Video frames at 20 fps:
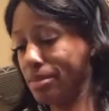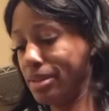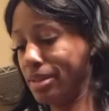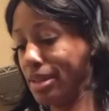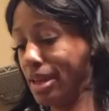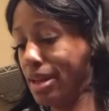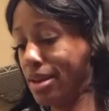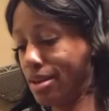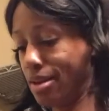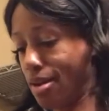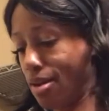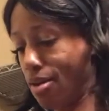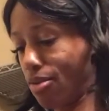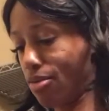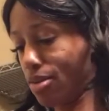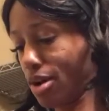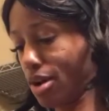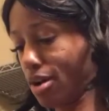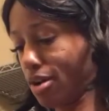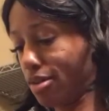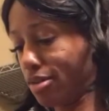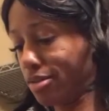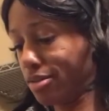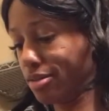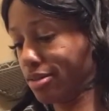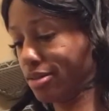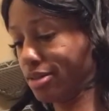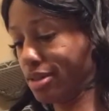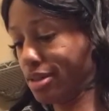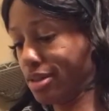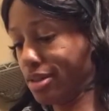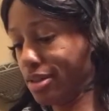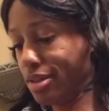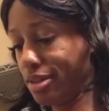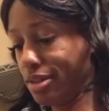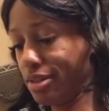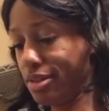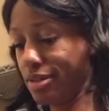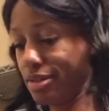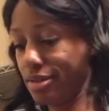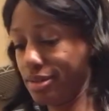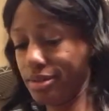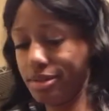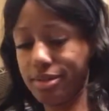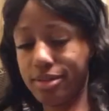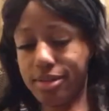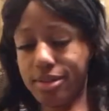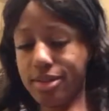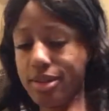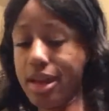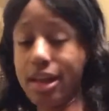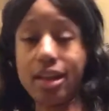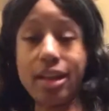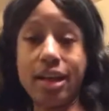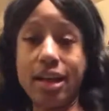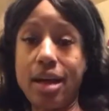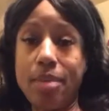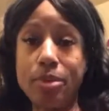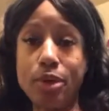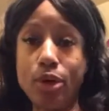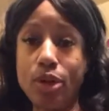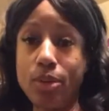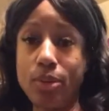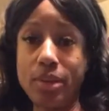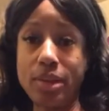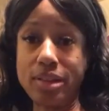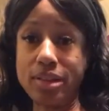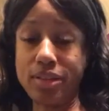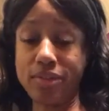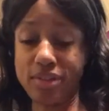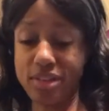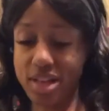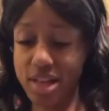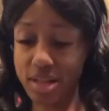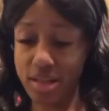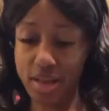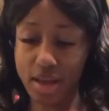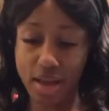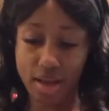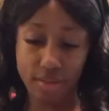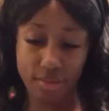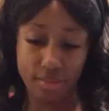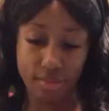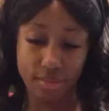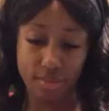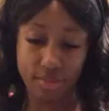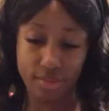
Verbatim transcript: saying it all wrong. I'm not like I'm the only one that's ever done that.